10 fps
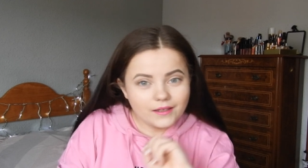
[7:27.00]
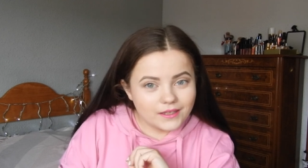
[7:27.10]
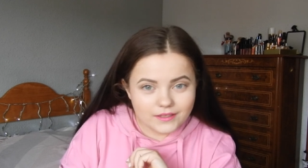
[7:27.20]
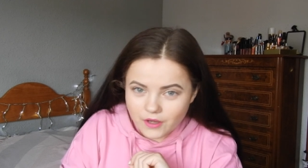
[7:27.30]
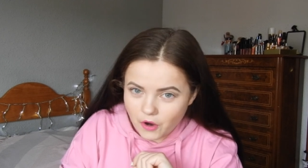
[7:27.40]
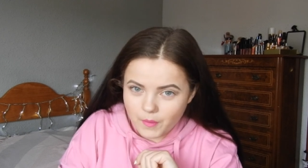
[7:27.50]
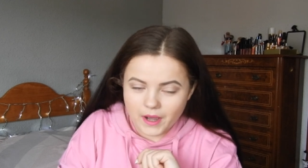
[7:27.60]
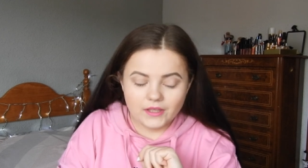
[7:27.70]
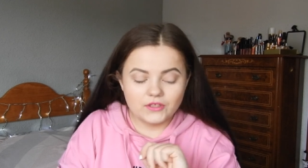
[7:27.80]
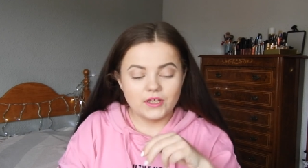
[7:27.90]
talking so
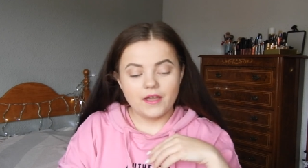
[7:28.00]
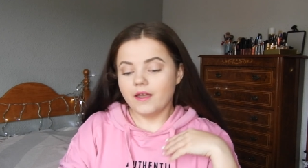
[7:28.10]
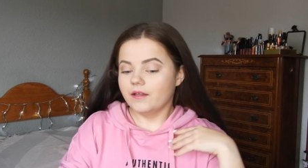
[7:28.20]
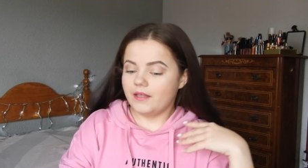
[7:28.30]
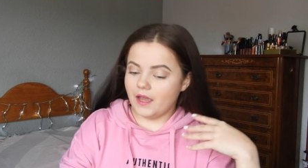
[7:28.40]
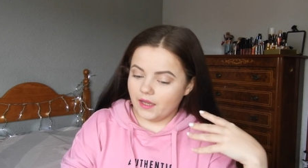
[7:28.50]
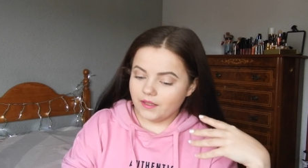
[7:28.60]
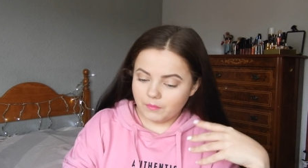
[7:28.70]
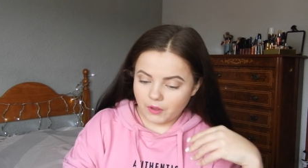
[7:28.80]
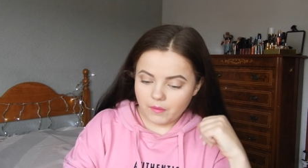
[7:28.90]
much,
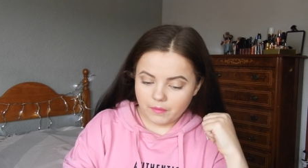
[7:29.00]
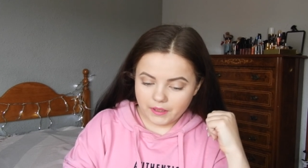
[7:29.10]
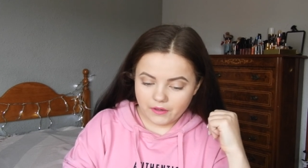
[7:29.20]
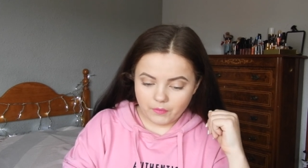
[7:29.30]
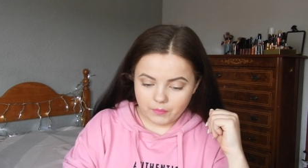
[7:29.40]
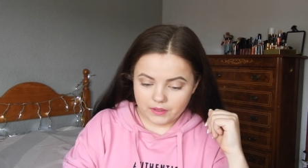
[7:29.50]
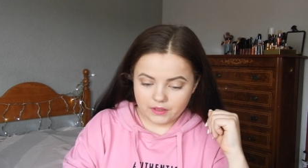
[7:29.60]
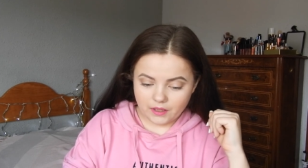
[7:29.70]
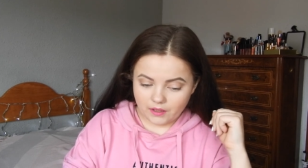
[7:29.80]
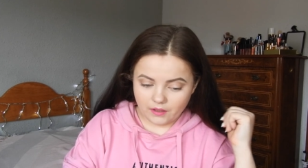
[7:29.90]
then probably I
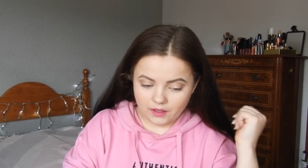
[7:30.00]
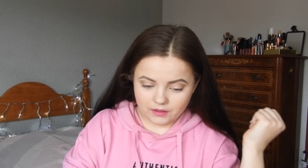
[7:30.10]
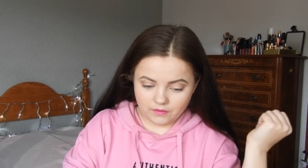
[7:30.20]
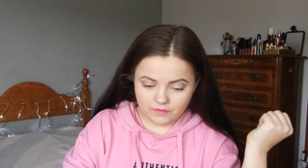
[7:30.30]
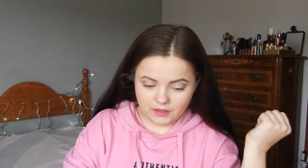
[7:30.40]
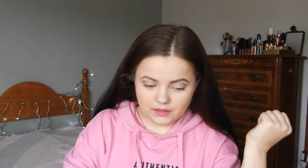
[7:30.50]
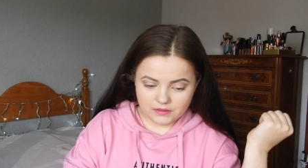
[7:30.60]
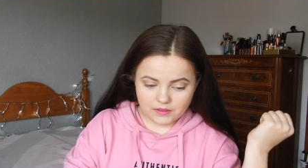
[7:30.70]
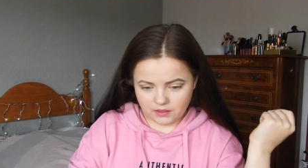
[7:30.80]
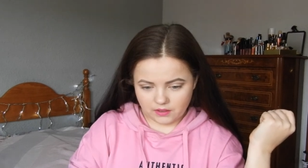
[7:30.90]
repeated a lot of
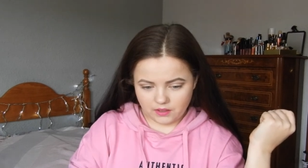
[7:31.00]
this. And